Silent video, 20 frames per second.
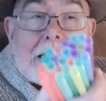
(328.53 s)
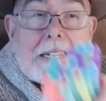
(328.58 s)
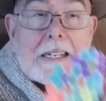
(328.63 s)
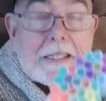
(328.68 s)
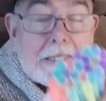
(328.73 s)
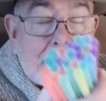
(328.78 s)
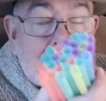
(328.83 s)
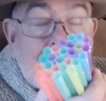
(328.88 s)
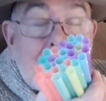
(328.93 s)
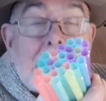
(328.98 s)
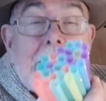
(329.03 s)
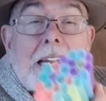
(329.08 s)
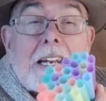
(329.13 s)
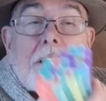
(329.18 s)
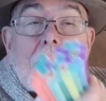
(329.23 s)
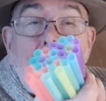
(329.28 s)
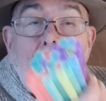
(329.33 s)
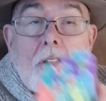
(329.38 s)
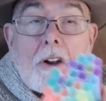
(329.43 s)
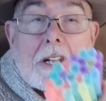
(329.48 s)
London
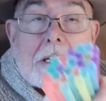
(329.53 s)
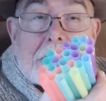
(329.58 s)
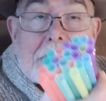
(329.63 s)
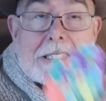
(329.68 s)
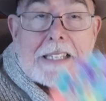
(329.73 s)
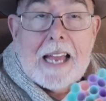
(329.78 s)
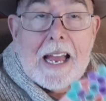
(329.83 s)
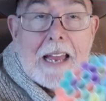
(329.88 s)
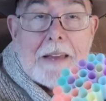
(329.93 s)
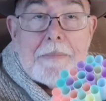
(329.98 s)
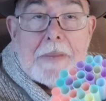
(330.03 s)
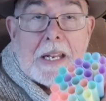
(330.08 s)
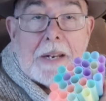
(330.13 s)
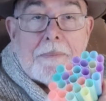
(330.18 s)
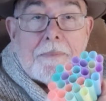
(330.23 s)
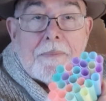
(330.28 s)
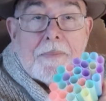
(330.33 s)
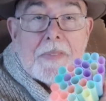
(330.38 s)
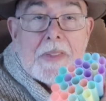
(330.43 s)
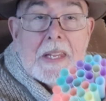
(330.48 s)
Calling Simon,
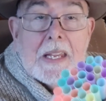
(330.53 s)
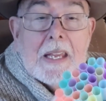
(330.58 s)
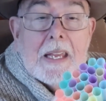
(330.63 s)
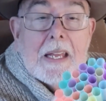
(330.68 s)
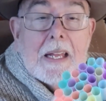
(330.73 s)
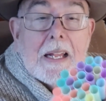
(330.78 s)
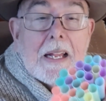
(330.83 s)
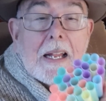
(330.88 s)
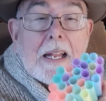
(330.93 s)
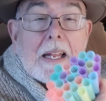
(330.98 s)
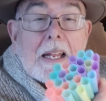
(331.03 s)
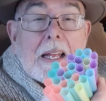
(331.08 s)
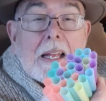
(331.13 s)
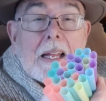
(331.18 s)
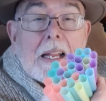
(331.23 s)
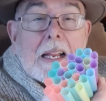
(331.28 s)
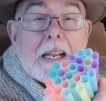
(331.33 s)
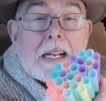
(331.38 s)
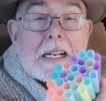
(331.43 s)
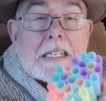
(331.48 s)

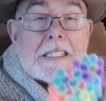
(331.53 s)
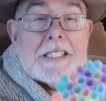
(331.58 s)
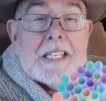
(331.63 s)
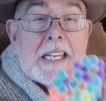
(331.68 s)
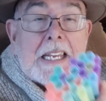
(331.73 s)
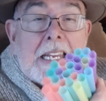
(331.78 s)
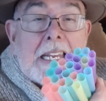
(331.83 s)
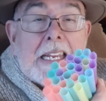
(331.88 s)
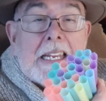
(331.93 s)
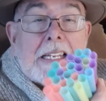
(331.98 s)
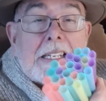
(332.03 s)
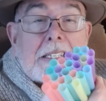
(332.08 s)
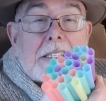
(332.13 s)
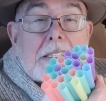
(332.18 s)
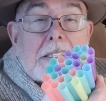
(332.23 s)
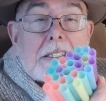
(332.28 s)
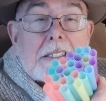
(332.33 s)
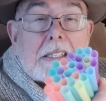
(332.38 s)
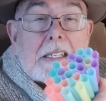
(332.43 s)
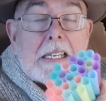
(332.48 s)
because
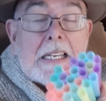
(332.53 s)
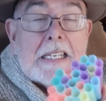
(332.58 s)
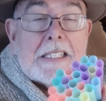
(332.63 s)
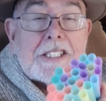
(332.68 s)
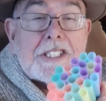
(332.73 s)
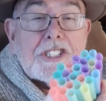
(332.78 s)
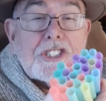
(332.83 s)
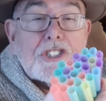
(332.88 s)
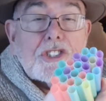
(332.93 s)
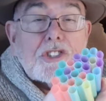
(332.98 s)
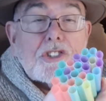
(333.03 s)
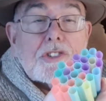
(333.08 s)
his